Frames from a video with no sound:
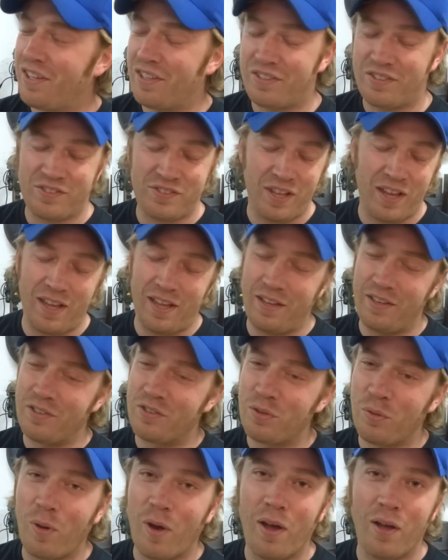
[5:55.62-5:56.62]
exist? It's
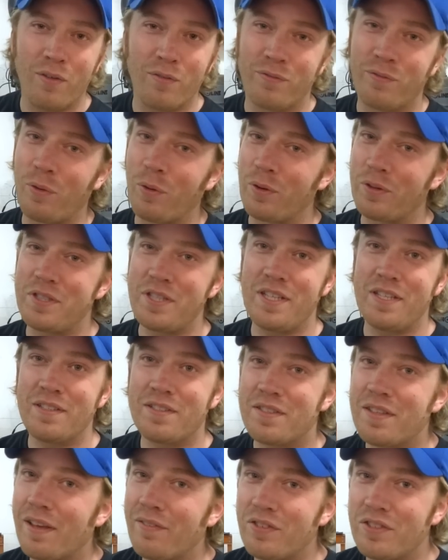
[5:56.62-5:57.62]
10, 12,
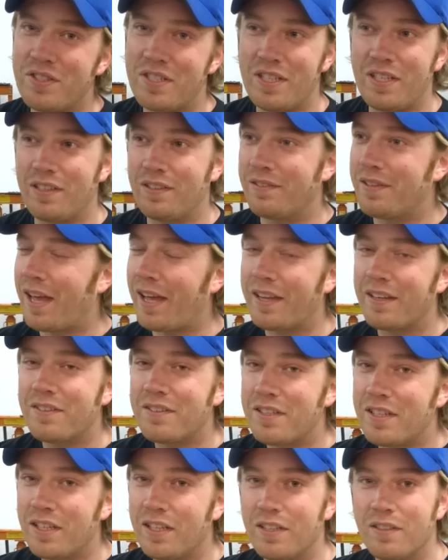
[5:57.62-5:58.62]
14, 17,
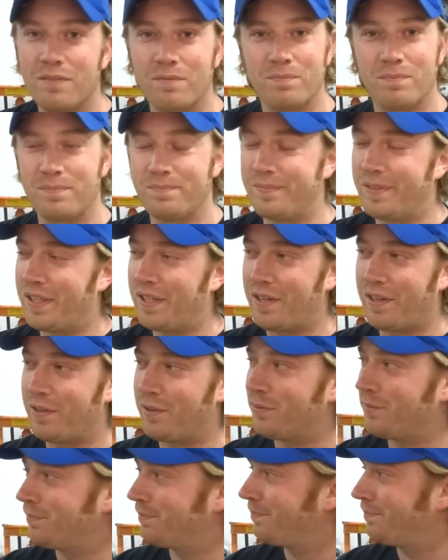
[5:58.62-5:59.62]
19, you
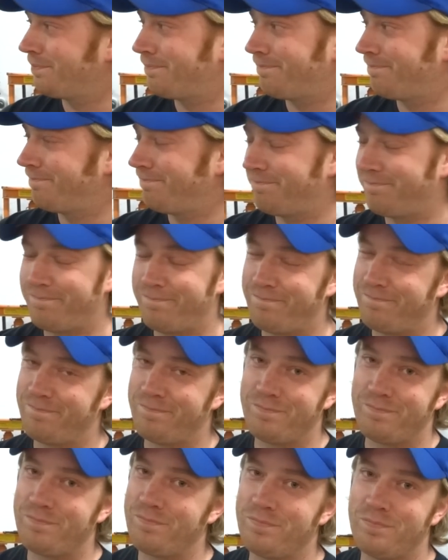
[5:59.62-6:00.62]
know.
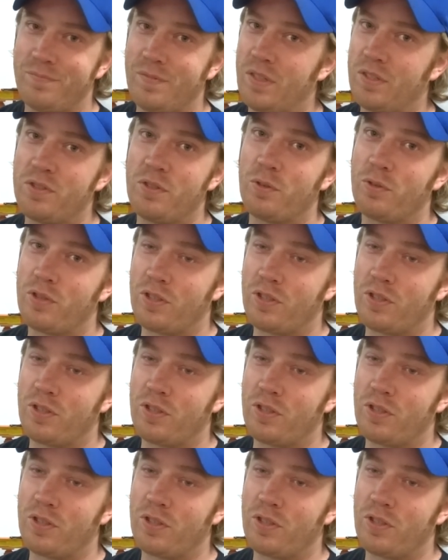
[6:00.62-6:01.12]
There's no